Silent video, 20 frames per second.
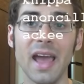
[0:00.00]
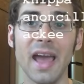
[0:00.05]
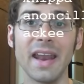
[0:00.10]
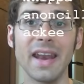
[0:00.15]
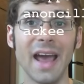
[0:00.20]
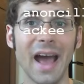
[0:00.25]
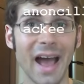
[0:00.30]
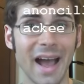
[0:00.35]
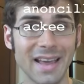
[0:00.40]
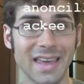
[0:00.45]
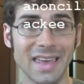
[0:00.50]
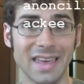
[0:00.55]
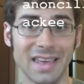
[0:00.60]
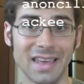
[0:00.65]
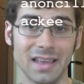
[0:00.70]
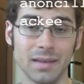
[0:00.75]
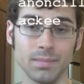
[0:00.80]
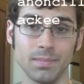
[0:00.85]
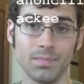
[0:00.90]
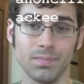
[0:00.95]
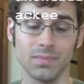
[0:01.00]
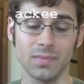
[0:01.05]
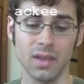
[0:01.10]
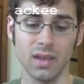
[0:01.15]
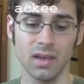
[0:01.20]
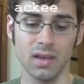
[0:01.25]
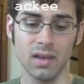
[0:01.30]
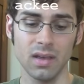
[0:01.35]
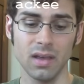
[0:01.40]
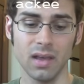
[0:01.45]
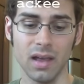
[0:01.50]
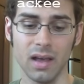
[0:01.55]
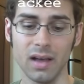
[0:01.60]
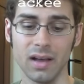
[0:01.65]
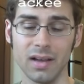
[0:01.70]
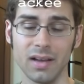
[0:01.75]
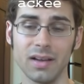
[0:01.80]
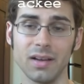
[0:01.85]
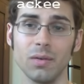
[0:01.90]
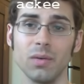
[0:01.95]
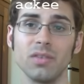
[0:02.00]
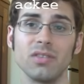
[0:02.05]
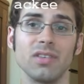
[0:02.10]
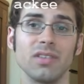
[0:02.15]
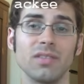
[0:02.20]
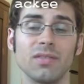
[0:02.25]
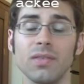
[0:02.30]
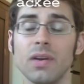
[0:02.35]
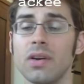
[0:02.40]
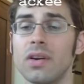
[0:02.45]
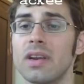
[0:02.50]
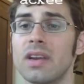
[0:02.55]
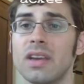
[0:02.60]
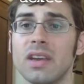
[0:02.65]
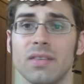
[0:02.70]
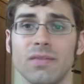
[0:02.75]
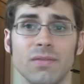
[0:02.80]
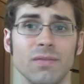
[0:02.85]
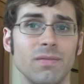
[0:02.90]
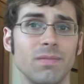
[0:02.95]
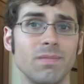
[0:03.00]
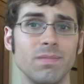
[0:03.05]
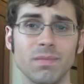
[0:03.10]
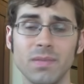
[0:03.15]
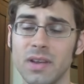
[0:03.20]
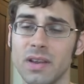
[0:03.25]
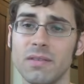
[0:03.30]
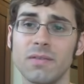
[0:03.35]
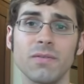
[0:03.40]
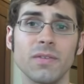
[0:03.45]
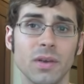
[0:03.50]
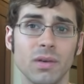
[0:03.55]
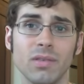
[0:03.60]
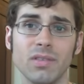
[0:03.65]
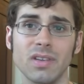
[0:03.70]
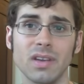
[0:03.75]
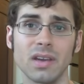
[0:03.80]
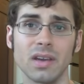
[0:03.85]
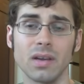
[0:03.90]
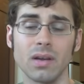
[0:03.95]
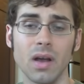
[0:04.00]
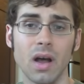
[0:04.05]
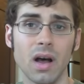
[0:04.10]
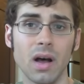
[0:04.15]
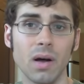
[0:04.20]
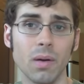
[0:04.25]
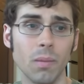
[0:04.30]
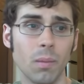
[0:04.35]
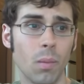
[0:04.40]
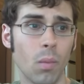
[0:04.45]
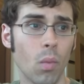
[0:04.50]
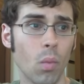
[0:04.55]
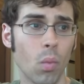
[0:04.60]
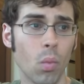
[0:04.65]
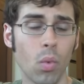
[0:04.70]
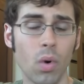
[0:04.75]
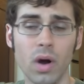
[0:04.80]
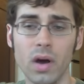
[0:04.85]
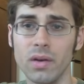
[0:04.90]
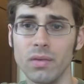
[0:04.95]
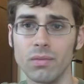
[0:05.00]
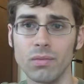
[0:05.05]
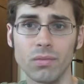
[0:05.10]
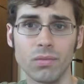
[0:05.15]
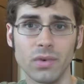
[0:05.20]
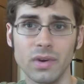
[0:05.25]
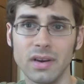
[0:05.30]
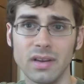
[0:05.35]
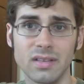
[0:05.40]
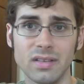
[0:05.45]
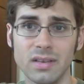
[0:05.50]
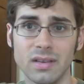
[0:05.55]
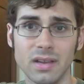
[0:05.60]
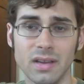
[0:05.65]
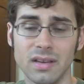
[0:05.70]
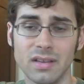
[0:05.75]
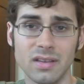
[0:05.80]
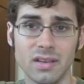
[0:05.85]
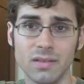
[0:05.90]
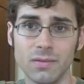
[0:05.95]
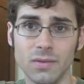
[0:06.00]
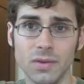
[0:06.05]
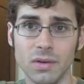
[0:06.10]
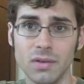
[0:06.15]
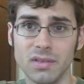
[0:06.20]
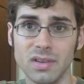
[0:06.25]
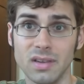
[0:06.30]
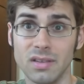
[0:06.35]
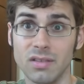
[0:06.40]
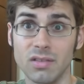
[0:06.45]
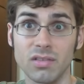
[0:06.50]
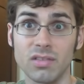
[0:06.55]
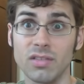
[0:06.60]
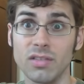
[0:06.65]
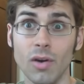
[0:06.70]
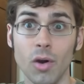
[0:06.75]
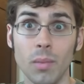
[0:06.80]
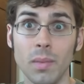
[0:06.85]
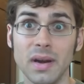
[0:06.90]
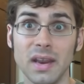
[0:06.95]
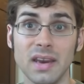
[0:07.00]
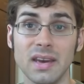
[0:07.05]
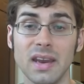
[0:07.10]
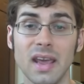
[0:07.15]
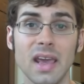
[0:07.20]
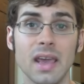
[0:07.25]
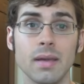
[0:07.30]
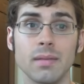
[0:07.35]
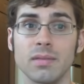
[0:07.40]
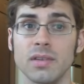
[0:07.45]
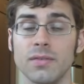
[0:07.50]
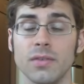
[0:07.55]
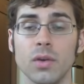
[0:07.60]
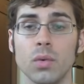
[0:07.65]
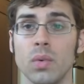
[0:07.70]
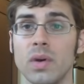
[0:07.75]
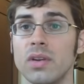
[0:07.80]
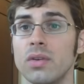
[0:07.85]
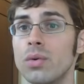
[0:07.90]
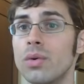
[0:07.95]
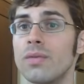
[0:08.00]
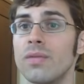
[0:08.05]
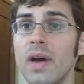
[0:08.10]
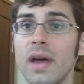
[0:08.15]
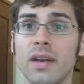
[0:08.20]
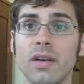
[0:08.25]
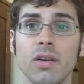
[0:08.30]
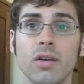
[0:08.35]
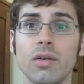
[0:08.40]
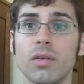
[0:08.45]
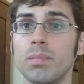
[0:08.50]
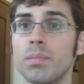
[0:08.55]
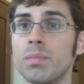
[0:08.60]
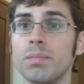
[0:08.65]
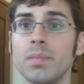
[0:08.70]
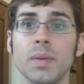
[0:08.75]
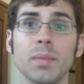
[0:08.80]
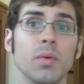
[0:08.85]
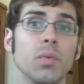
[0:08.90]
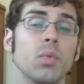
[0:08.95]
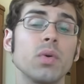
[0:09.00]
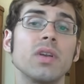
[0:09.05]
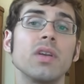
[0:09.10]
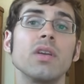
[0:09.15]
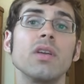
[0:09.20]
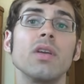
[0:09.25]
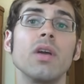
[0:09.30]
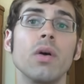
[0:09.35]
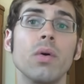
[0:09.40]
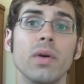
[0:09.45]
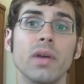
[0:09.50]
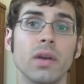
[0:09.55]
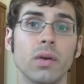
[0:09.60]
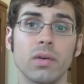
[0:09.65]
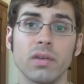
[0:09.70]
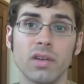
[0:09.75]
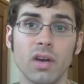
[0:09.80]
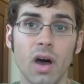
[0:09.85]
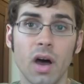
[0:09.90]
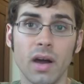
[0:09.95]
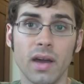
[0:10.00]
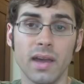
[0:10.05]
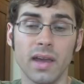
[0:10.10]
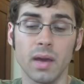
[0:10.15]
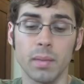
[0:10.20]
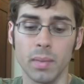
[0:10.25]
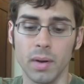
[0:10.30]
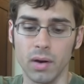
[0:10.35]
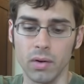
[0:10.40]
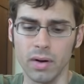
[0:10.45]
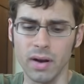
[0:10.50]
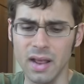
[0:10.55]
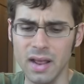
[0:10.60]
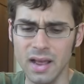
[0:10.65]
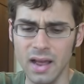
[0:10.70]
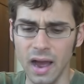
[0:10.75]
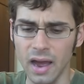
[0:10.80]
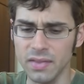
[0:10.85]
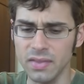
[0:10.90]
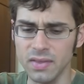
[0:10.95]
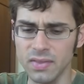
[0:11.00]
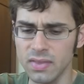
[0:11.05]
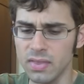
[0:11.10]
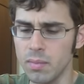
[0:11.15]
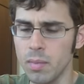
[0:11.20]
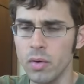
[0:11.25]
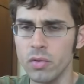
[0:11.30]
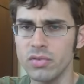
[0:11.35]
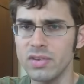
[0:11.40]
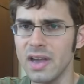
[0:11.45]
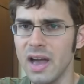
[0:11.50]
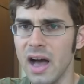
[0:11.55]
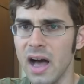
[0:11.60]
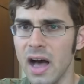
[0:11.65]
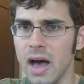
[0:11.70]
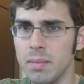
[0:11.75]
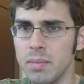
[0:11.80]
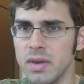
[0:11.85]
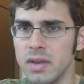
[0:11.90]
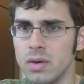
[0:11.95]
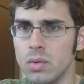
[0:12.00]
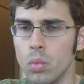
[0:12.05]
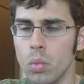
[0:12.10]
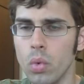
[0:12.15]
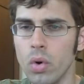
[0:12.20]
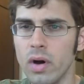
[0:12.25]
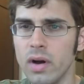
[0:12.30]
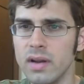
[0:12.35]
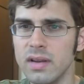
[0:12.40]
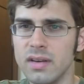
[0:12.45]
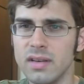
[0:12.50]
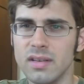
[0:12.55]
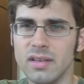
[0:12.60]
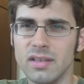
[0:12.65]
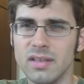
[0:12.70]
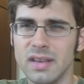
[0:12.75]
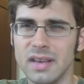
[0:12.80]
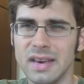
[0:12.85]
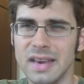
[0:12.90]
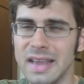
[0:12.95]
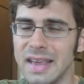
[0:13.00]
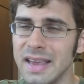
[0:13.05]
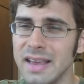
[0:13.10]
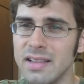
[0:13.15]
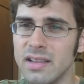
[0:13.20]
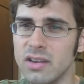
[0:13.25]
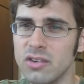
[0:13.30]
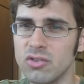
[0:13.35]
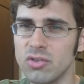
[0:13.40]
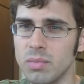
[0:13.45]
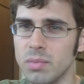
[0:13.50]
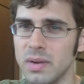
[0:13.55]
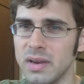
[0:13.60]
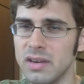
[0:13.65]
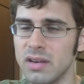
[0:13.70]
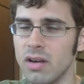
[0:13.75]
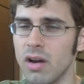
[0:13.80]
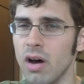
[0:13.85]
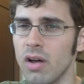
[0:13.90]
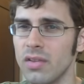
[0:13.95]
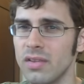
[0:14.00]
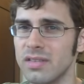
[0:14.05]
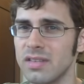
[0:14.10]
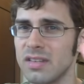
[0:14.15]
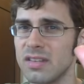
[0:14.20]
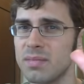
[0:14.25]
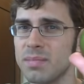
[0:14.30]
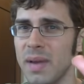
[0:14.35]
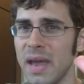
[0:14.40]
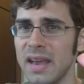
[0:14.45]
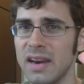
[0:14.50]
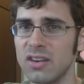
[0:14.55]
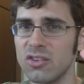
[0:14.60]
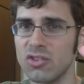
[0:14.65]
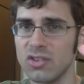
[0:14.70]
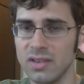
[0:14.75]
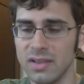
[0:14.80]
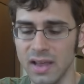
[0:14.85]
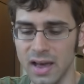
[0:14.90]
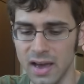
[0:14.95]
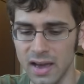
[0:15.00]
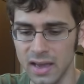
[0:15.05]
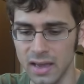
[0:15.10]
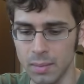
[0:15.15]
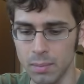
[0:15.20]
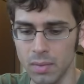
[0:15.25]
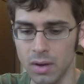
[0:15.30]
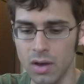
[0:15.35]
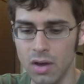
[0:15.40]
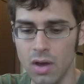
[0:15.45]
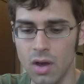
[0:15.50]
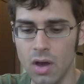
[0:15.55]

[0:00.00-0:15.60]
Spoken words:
and Aki, which is very confusing. One reason that's confusing is there's so many names. If you went to a vendor, people wouldn't know what you're talking about. I think that the most common ones in English would be to call this a Spanish lime